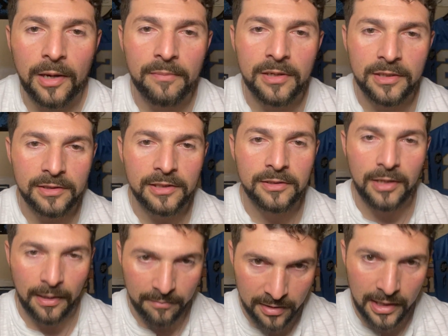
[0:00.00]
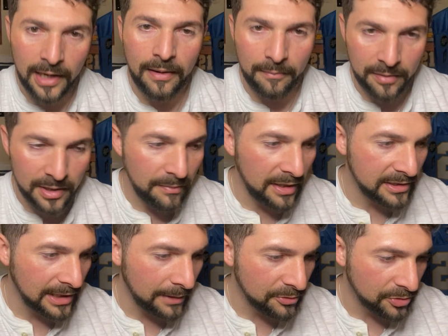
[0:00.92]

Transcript: I'm gonna make time,